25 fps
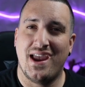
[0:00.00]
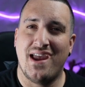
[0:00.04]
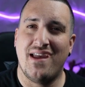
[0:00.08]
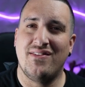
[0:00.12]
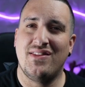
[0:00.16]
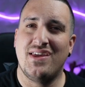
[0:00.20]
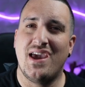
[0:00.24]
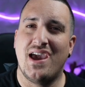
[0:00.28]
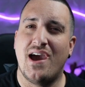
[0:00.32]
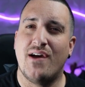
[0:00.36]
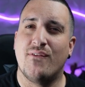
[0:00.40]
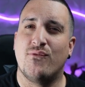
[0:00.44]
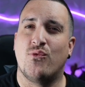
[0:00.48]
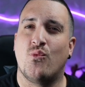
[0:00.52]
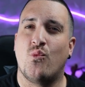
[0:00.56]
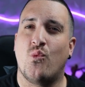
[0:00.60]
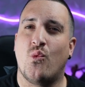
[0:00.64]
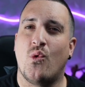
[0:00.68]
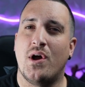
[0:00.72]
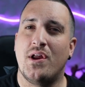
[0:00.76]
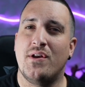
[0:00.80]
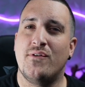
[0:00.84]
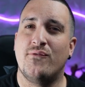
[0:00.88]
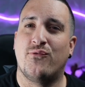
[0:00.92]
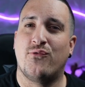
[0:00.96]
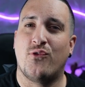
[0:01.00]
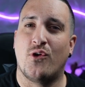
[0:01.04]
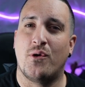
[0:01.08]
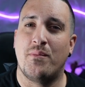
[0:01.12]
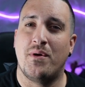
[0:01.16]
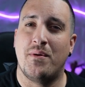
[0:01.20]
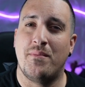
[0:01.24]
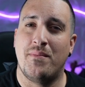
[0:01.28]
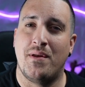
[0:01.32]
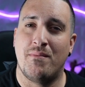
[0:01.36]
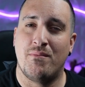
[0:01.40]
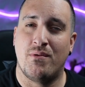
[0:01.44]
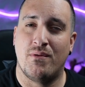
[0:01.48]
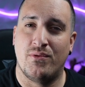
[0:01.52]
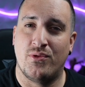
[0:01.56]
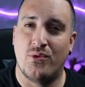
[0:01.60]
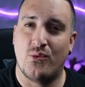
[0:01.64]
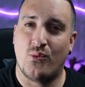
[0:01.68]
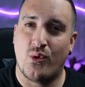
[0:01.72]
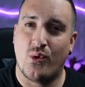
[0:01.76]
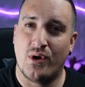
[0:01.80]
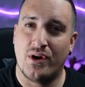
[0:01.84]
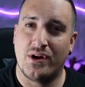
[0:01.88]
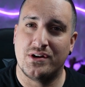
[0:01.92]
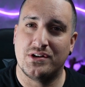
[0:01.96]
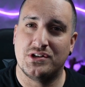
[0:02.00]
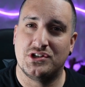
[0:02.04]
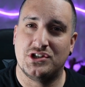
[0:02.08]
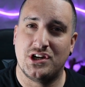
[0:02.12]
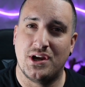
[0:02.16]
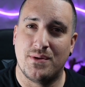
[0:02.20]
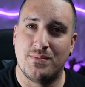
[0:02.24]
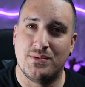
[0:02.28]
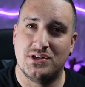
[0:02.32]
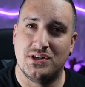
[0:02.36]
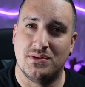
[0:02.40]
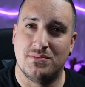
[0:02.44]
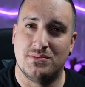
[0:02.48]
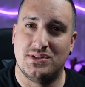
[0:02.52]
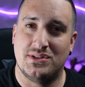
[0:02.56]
and they have one former member of the Warriors championship